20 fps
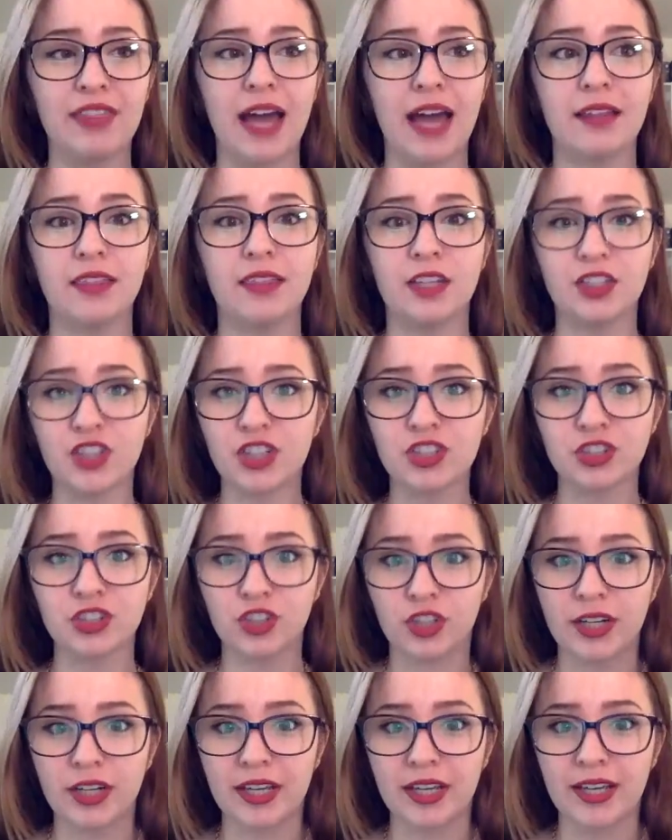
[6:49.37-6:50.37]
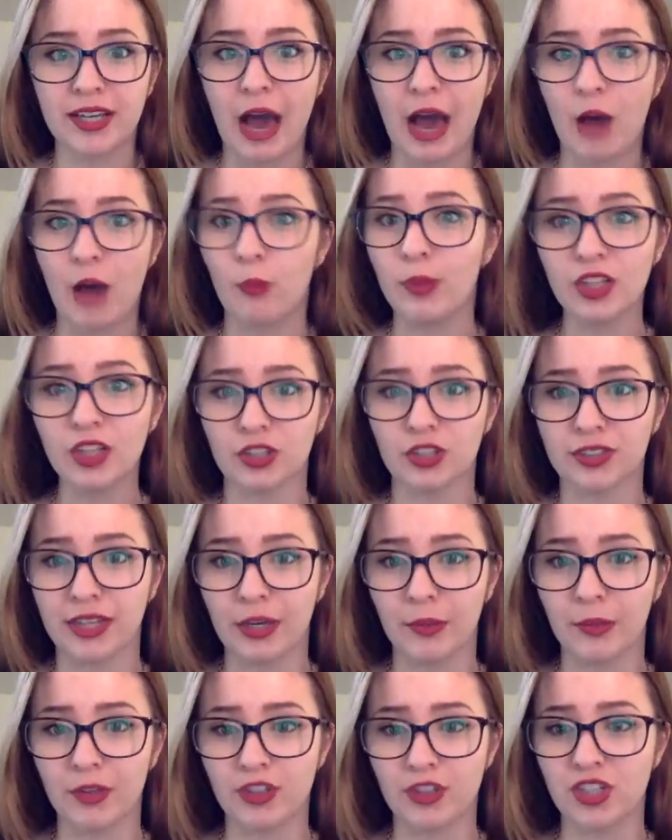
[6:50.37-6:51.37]
that, they're just learning how we learn
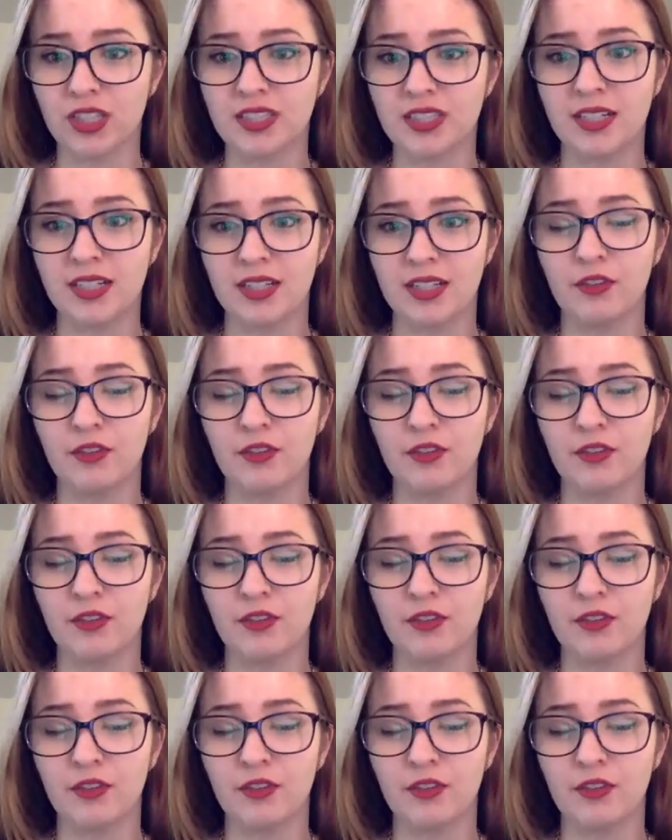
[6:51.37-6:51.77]
language, just in a